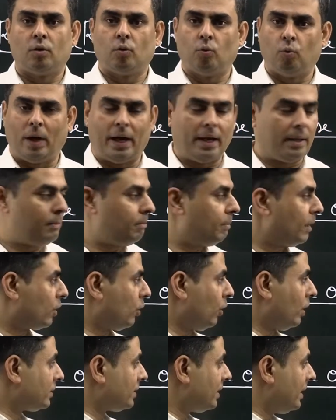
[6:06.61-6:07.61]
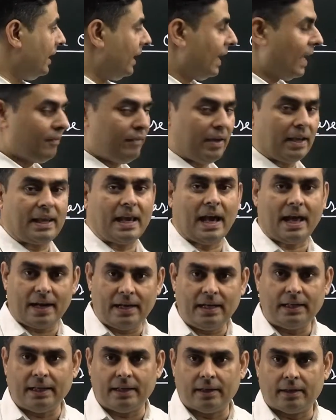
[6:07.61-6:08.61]
Why? Because he have a
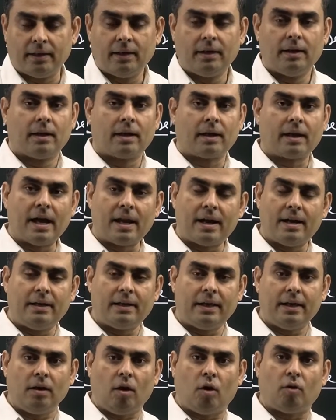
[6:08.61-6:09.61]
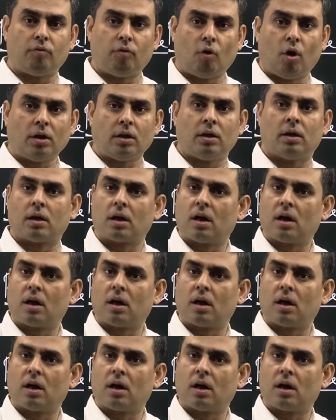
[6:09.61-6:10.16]
guarantee of what?